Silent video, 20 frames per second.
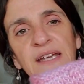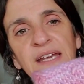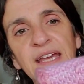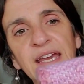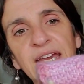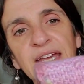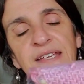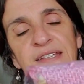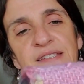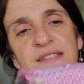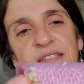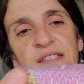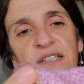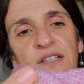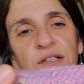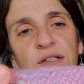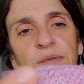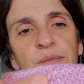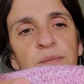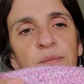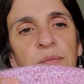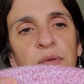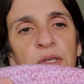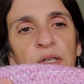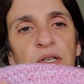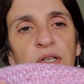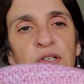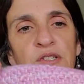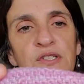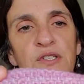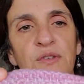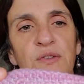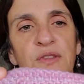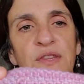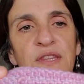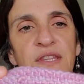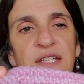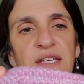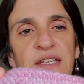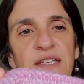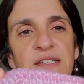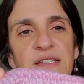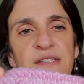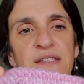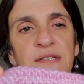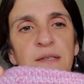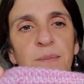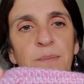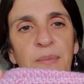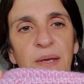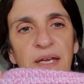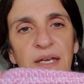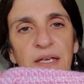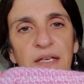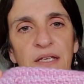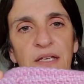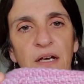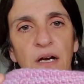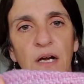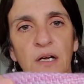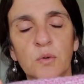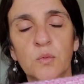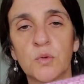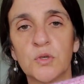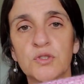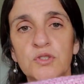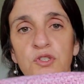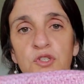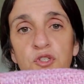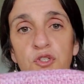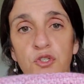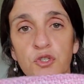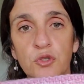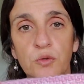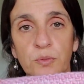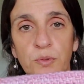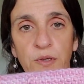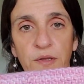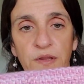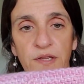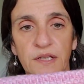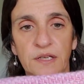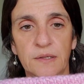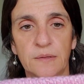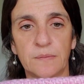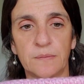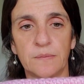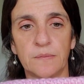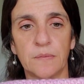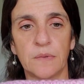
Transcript: case here, so this, the pink yarn was super thin.